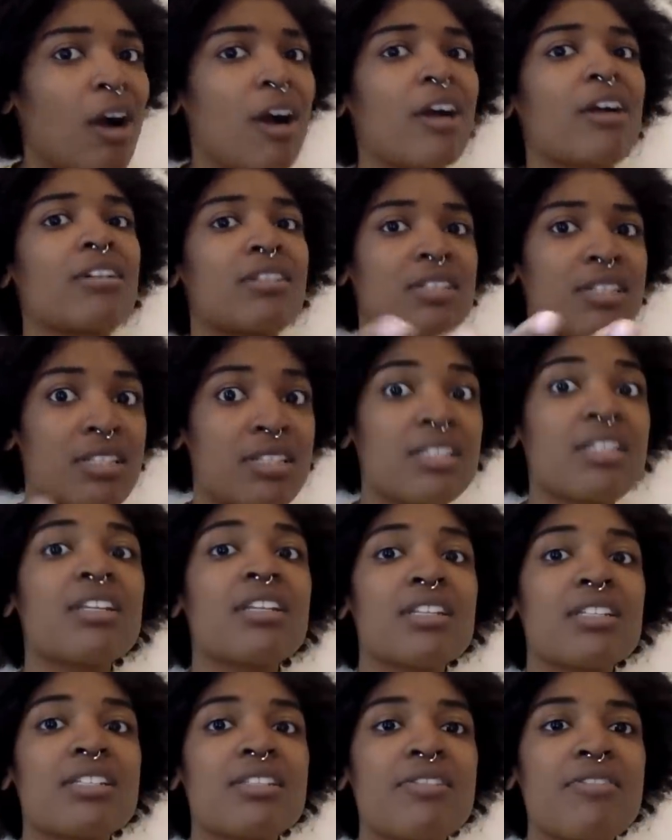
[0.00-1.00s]
are
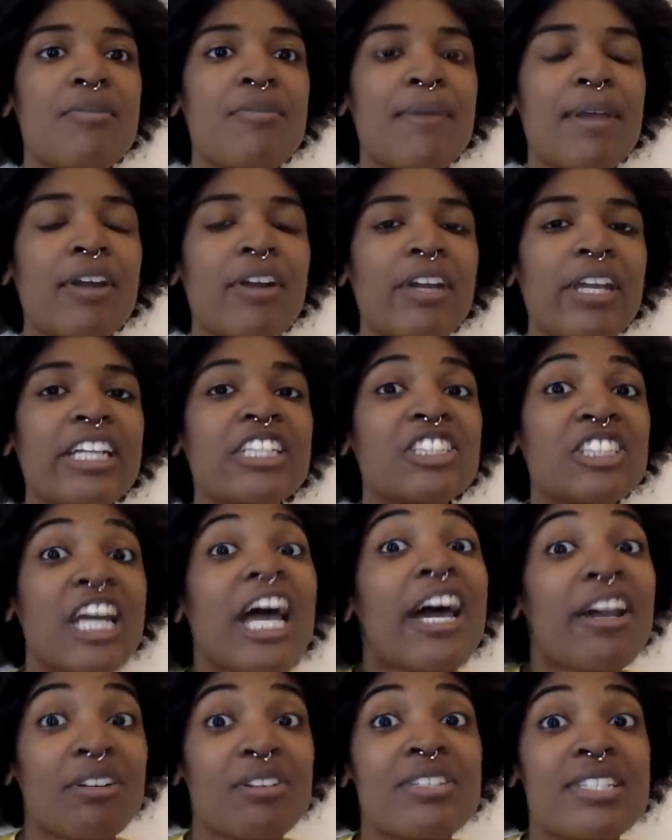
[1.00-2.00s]
descendants of American
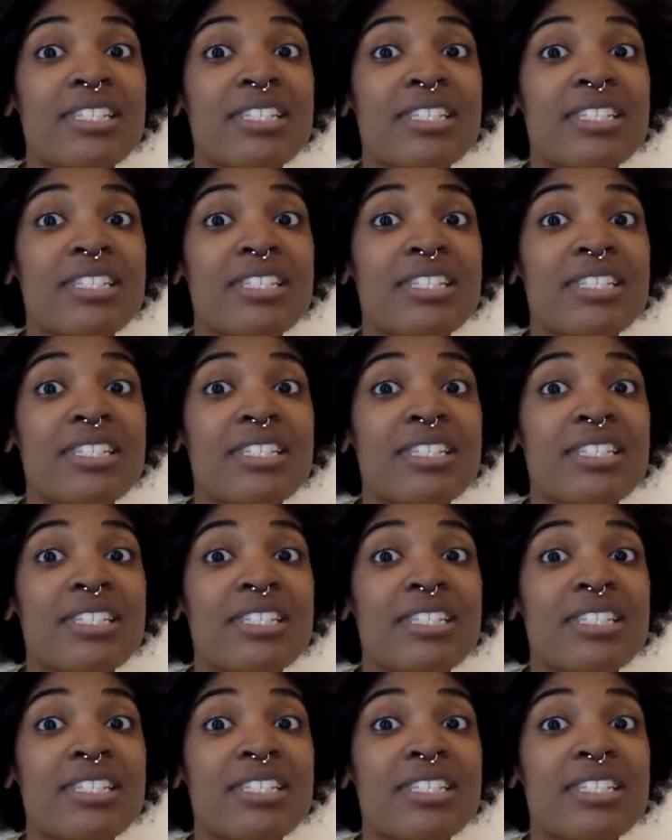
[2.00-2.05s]
chattel